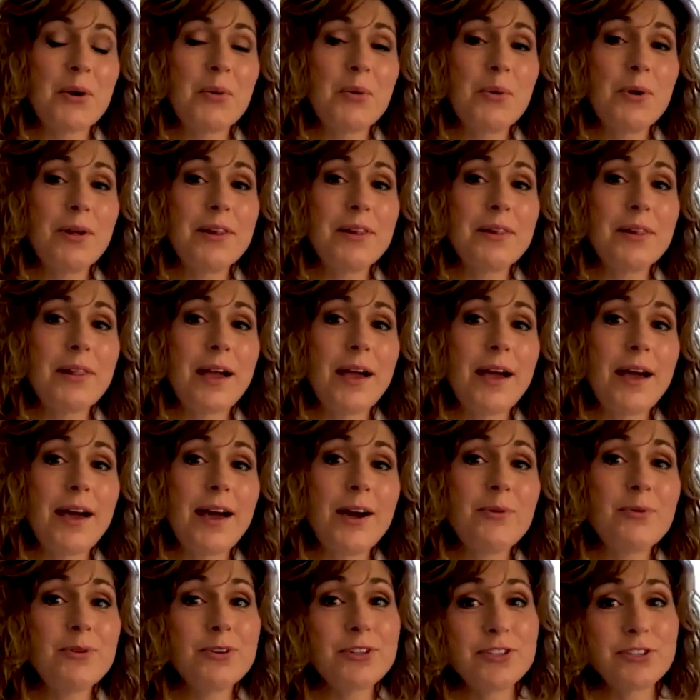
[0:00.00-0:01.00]
Well,
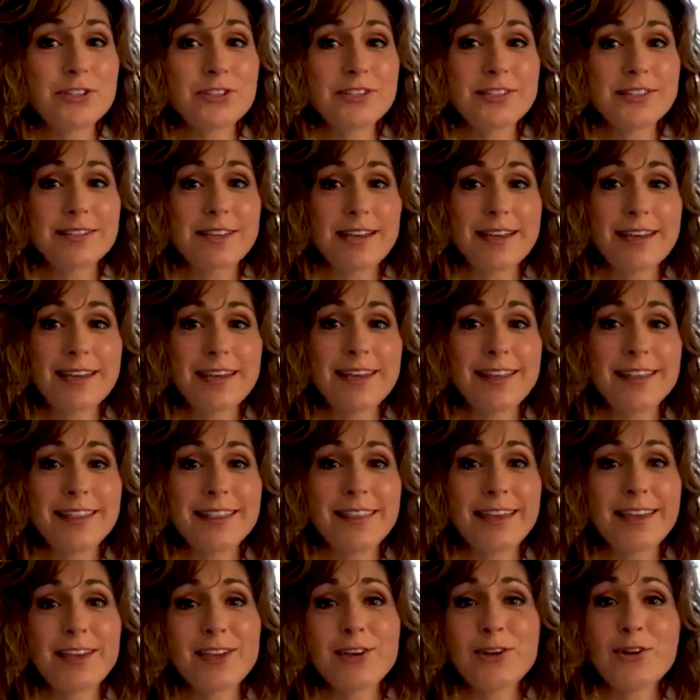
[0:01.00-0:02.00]
I would just say
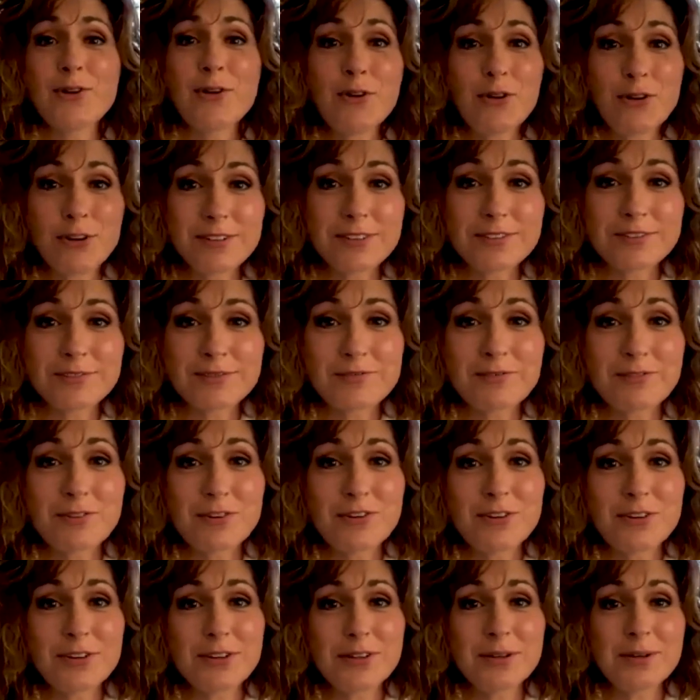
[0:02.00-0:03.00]
thank you all
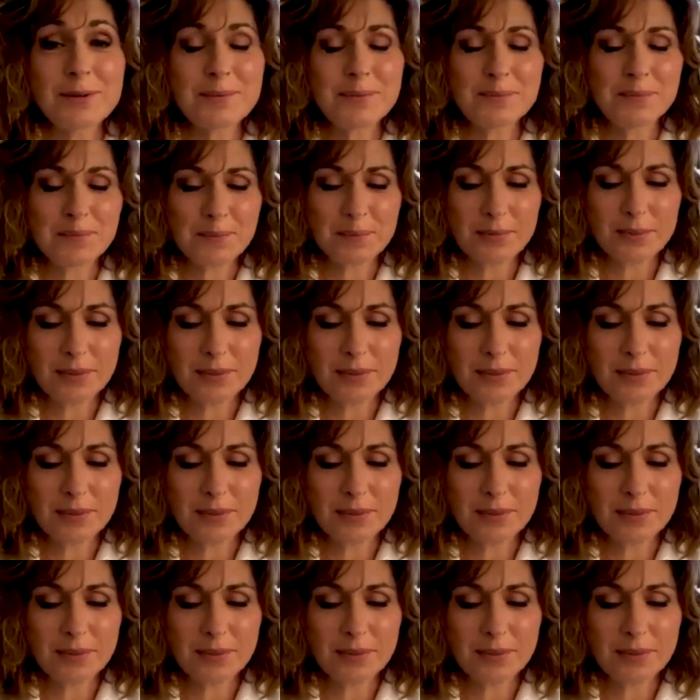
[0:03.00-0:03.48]
for